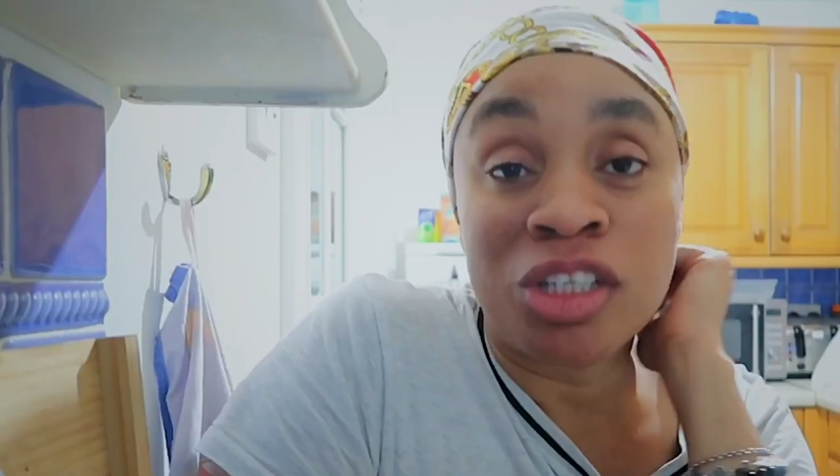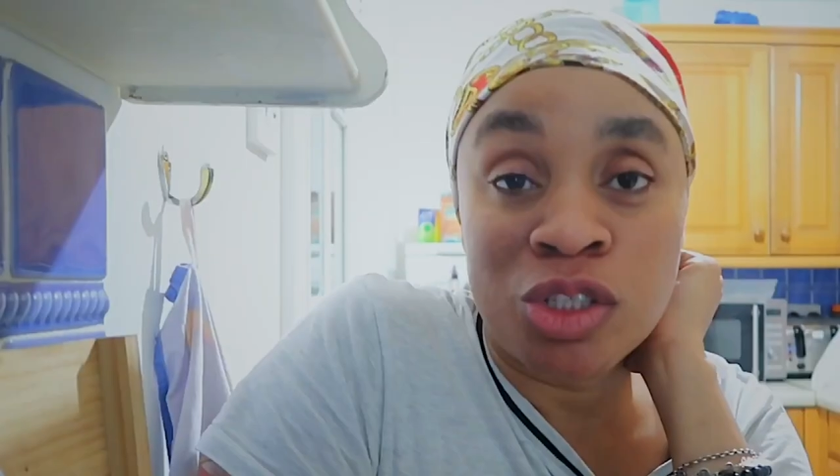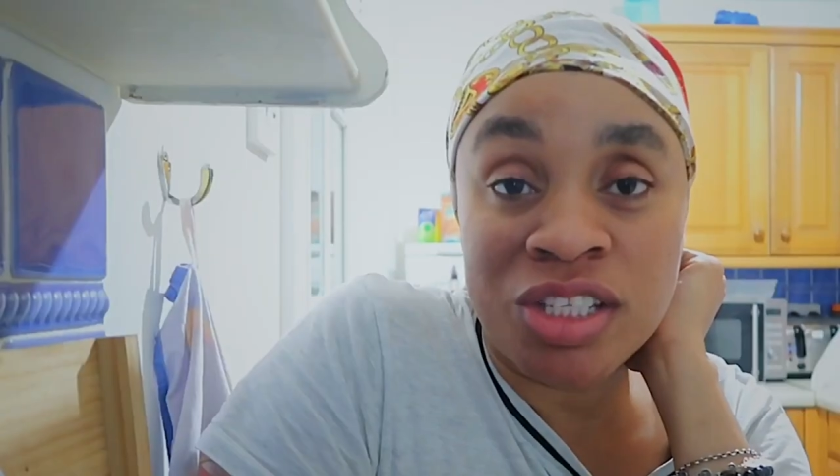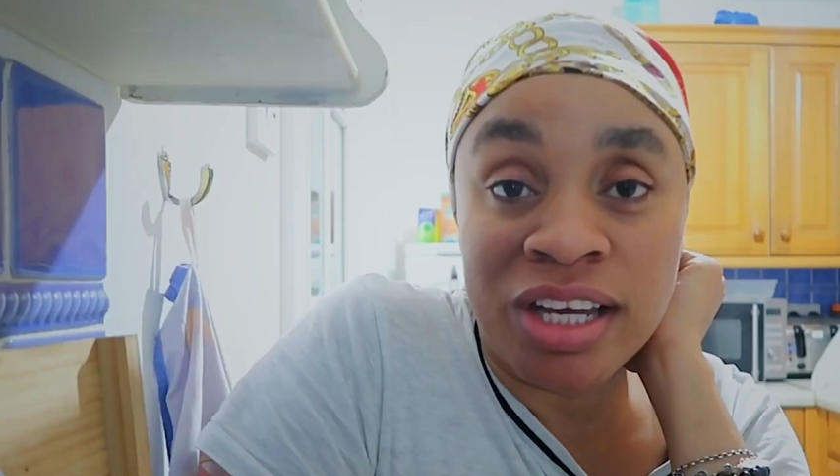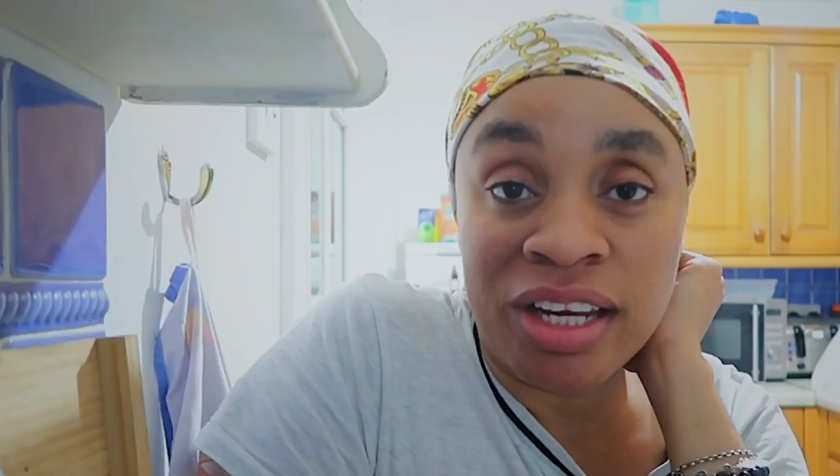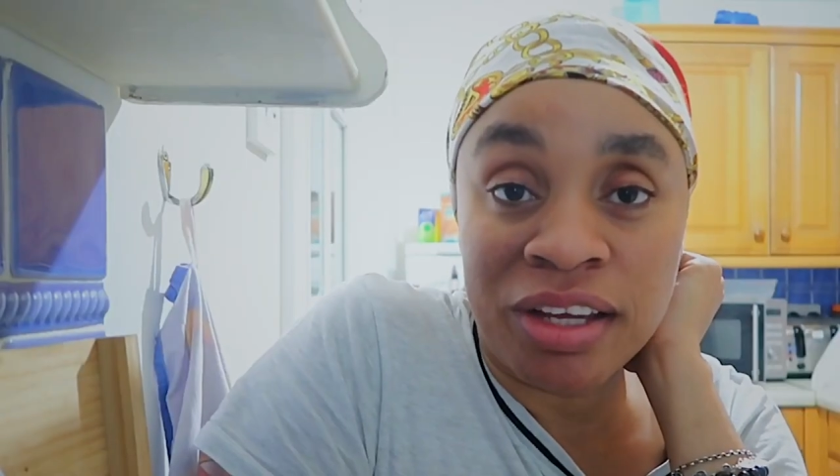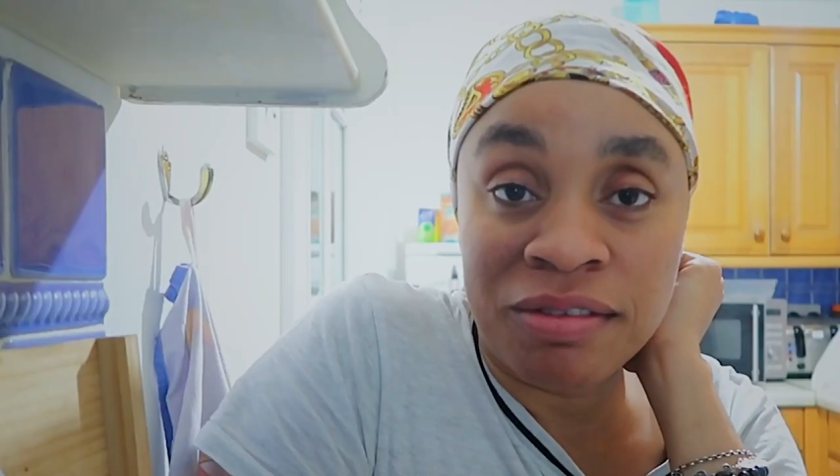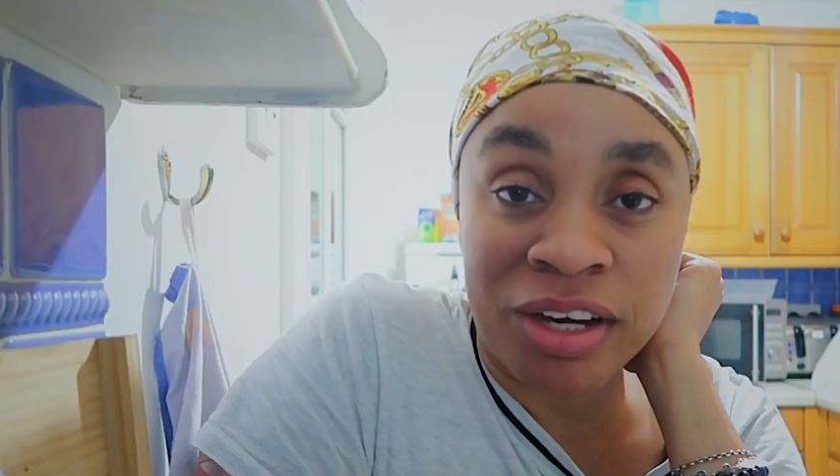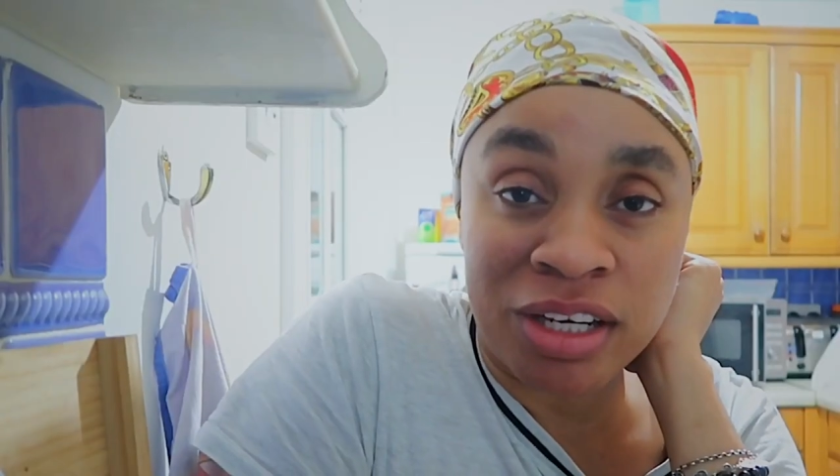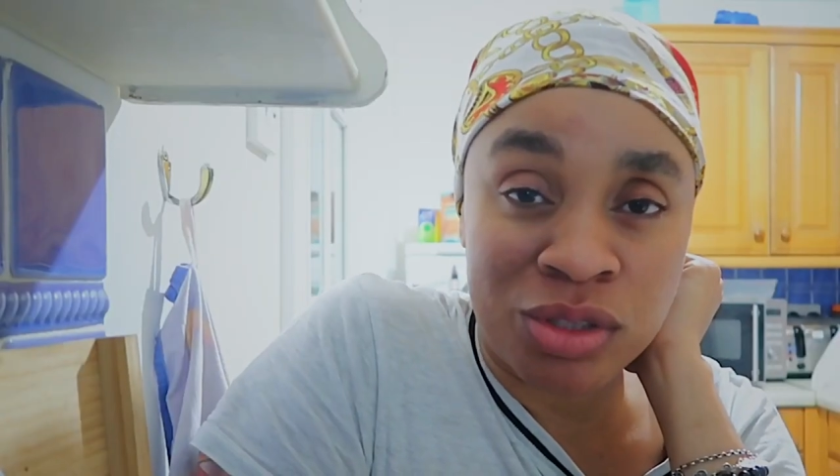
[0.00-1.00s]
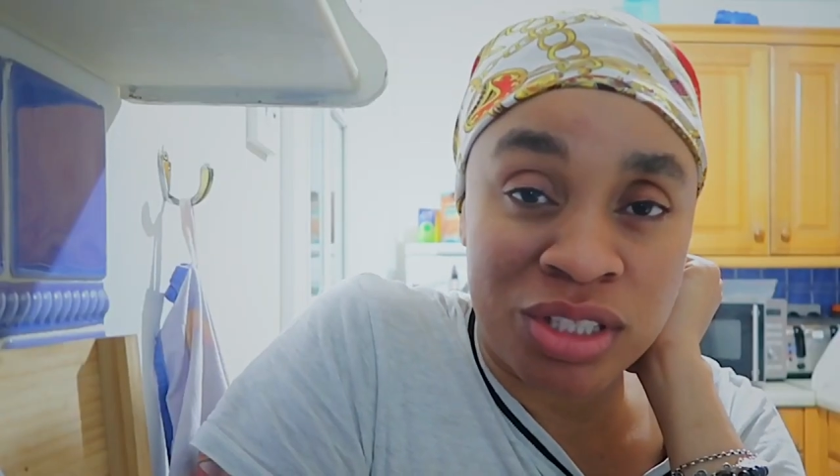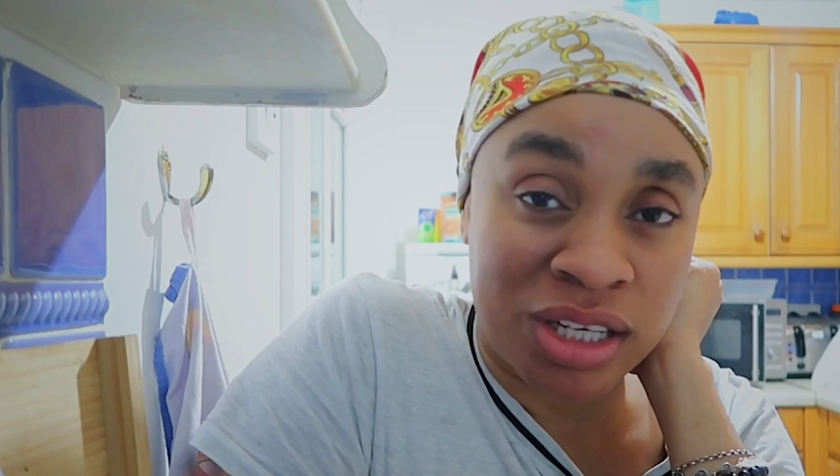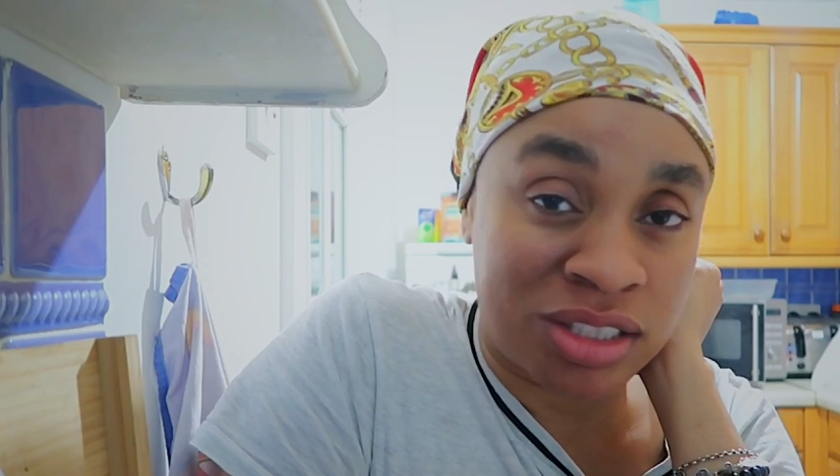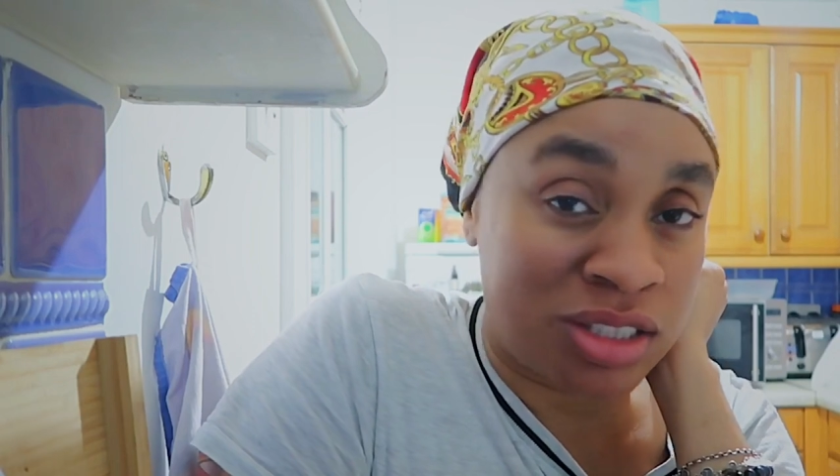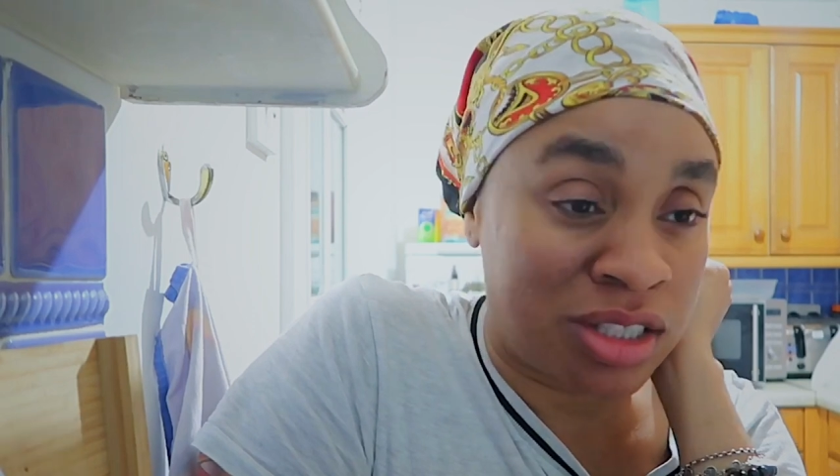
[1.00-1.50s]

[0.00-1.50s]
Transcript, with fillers: the Lucy and Nengi fight, Lucy actually